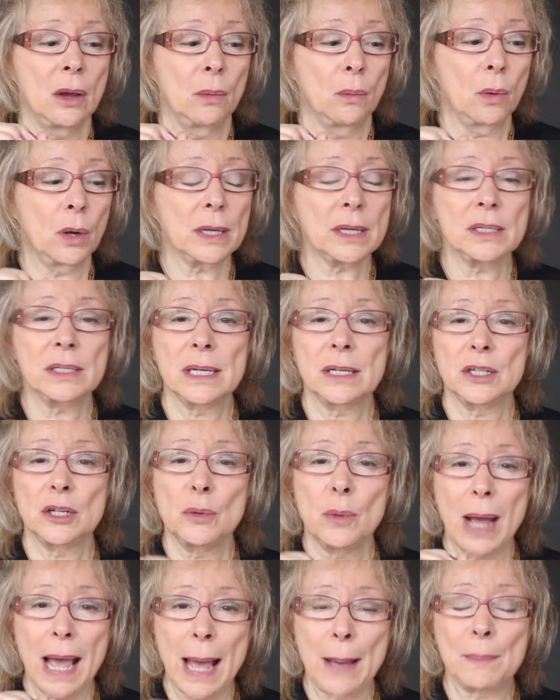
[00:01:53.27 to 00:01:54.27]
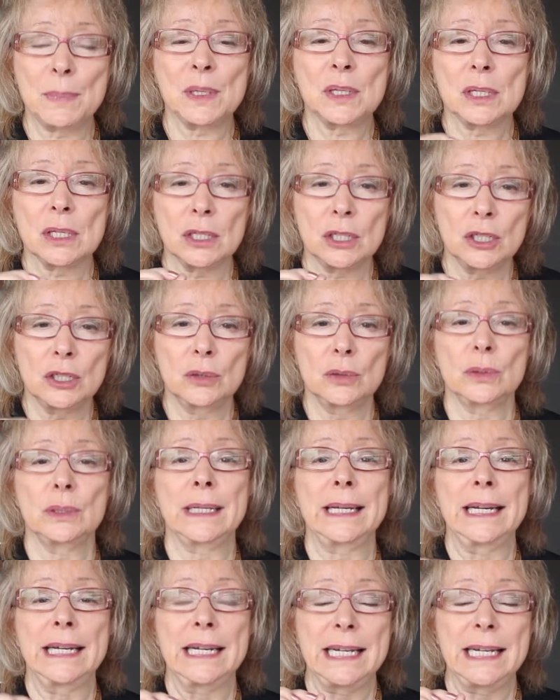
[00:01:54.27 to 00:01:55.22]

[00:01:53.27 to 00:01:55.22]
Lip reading: what is it you absolutely